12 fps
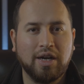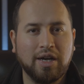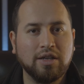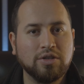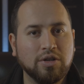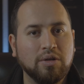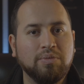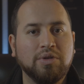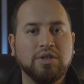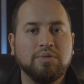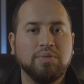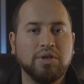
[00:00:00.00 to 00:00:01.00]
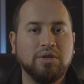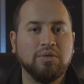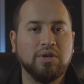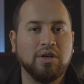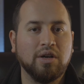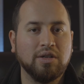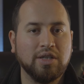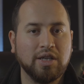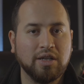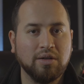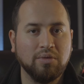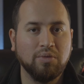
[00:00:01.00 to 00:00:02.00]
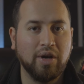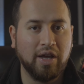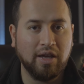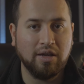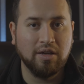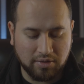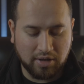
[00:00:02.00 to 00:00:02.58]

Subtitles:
add sharpness, but you cannot take it away.